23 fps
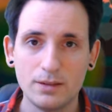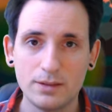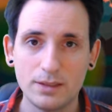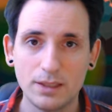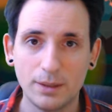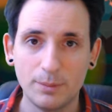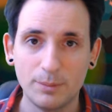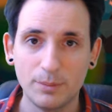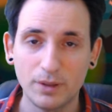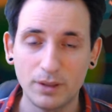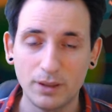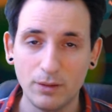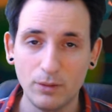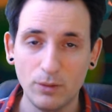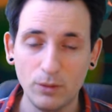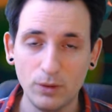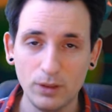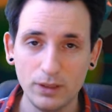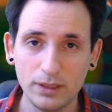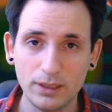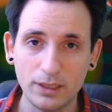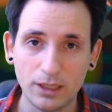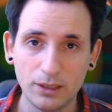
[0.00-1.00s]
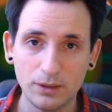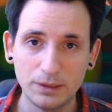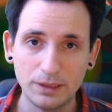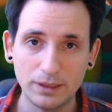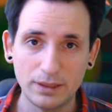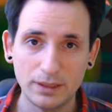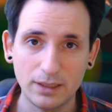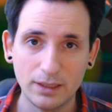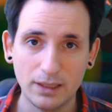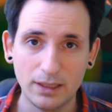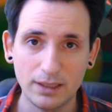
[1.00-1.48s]
Some early
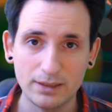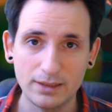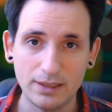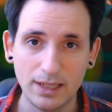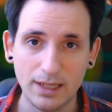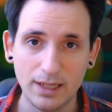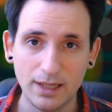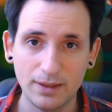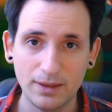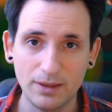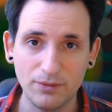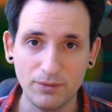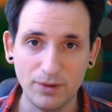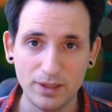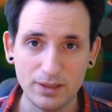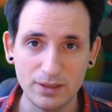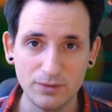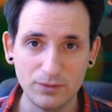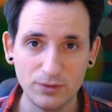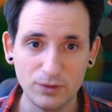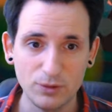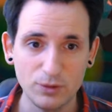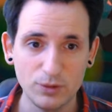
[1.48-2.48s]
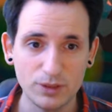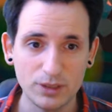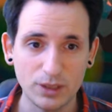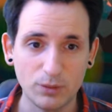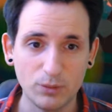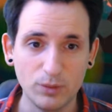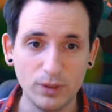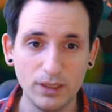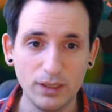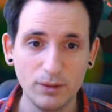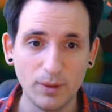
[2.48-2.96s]
counter cards and defensive tools
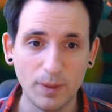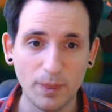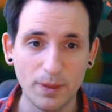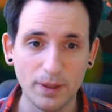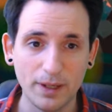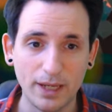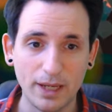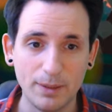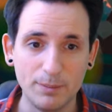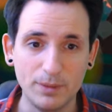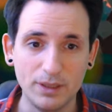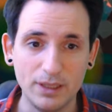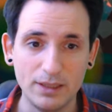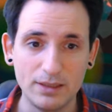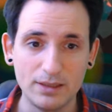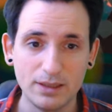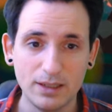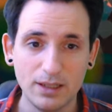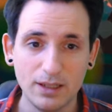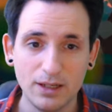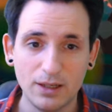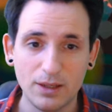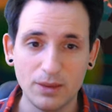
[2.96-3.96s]
are really what the game needs.